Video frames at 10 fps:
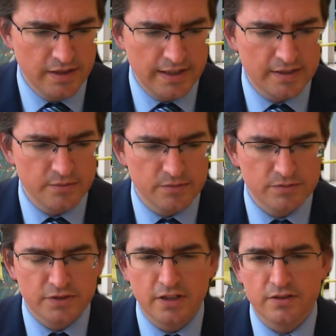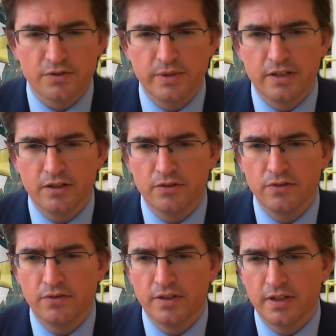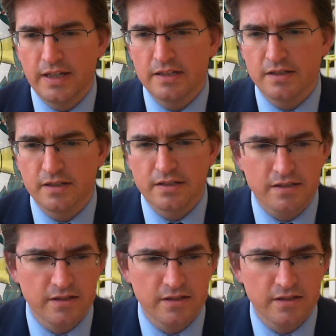and it will start to include incidents